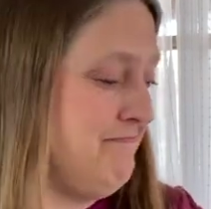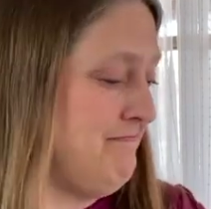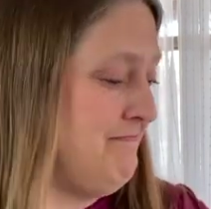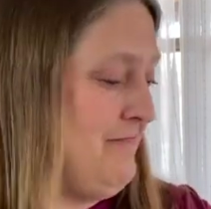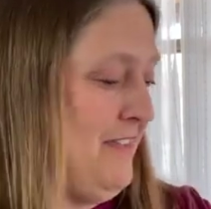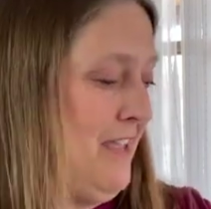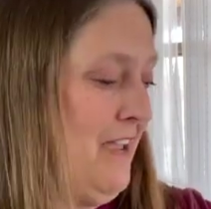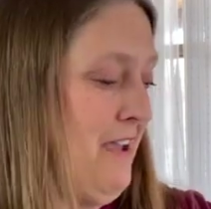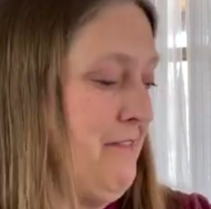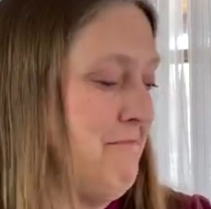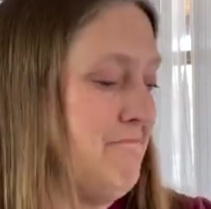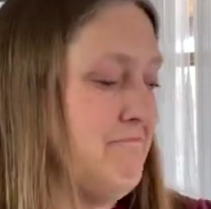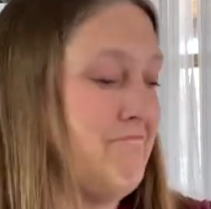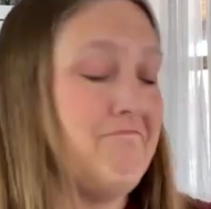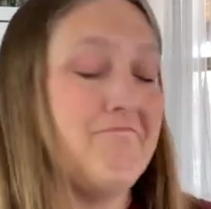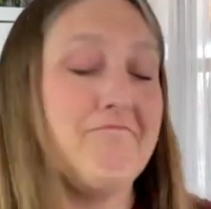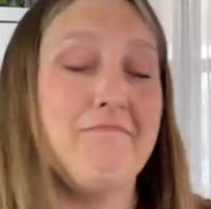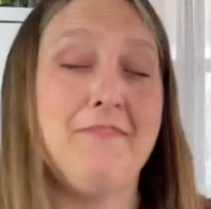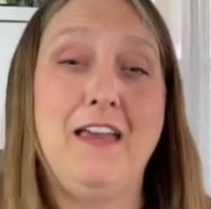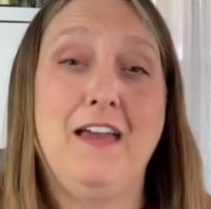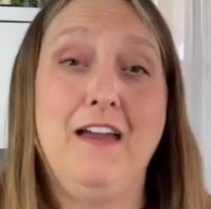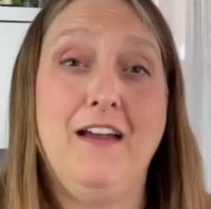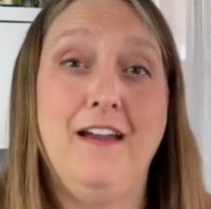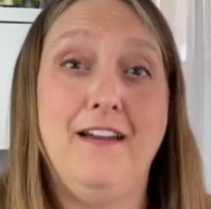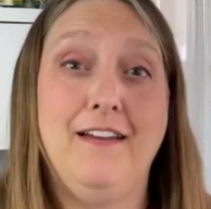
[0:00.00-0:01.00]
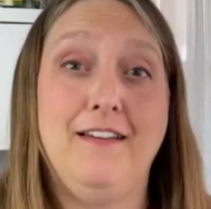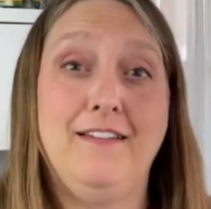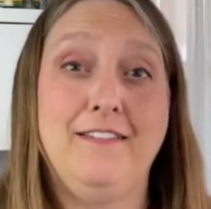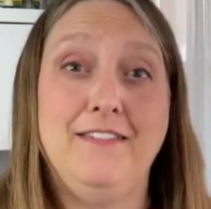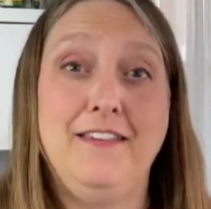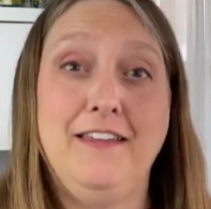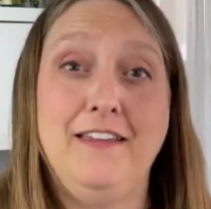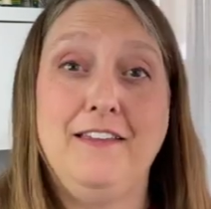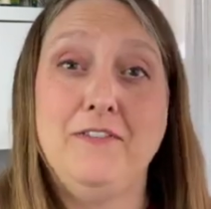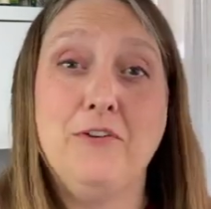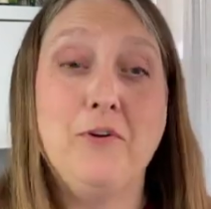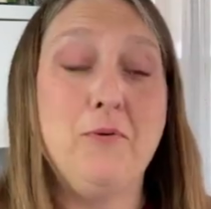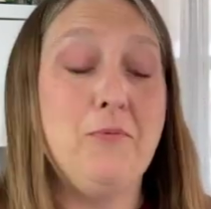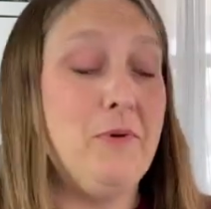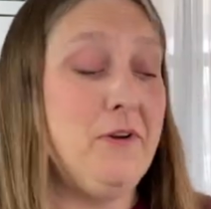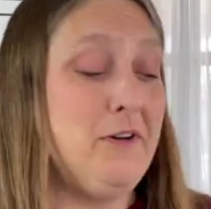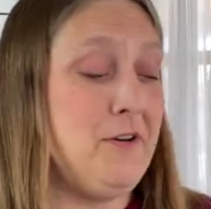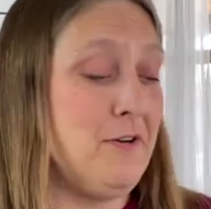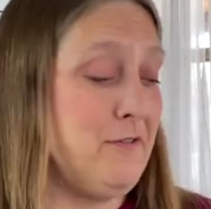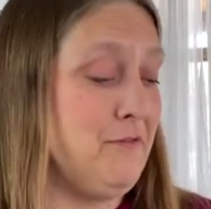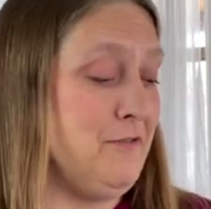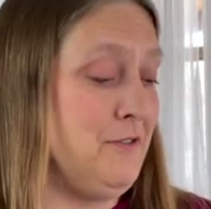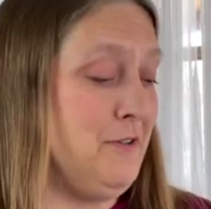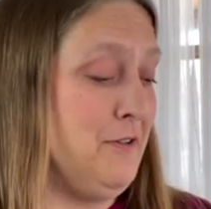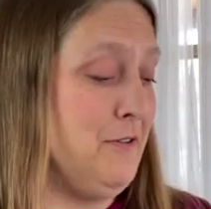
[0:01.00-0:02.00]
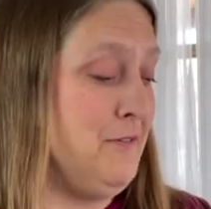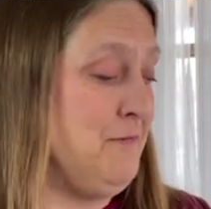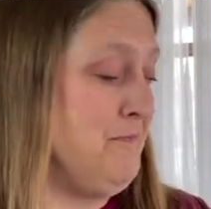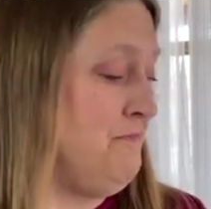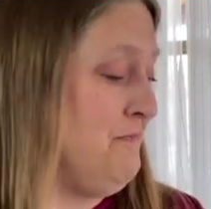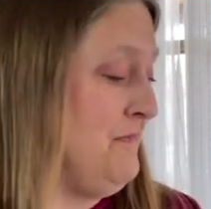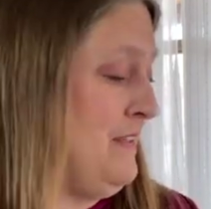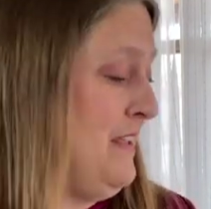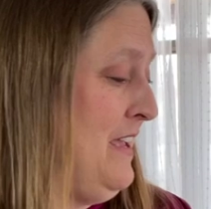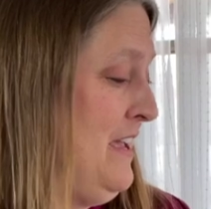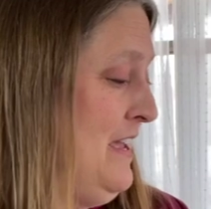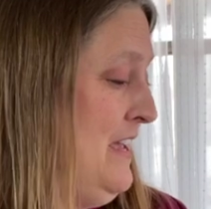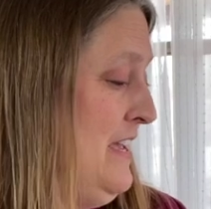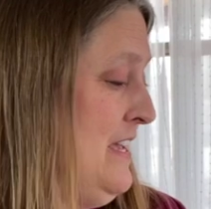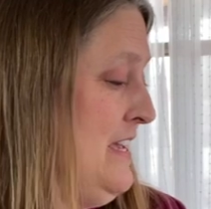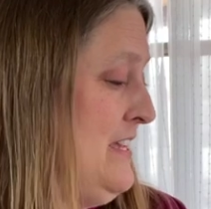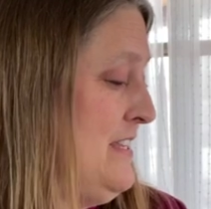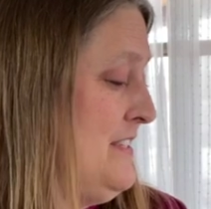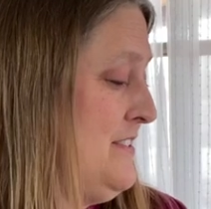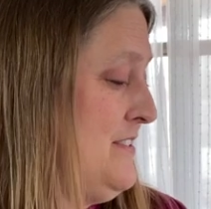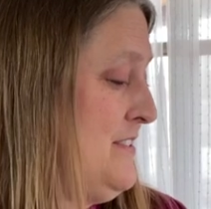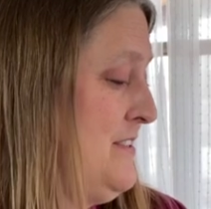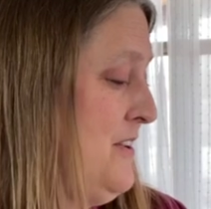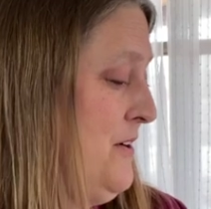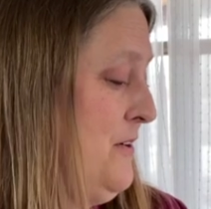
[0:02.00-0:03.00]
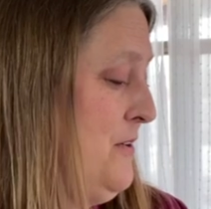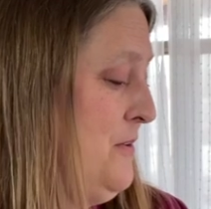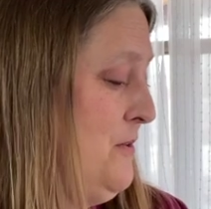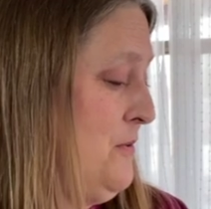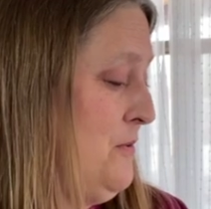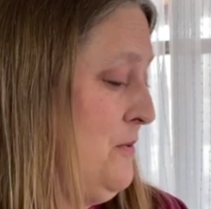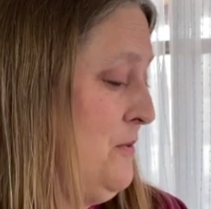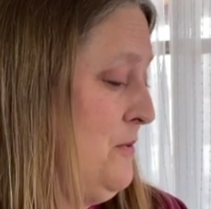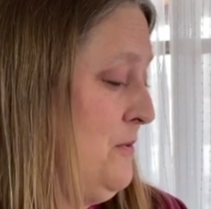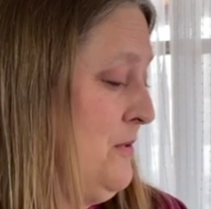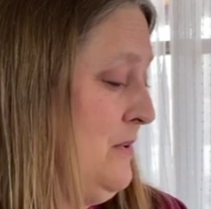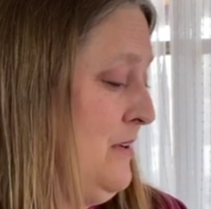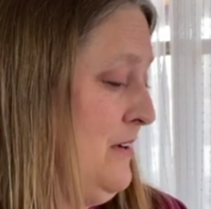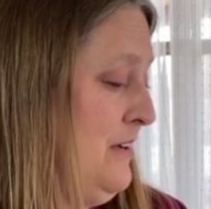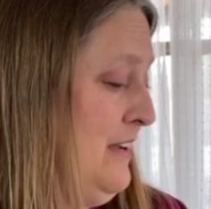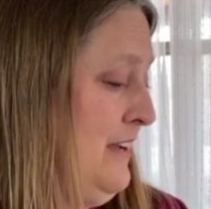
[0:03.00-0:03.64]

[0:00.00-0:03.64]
yeah, I think they're wonderful. So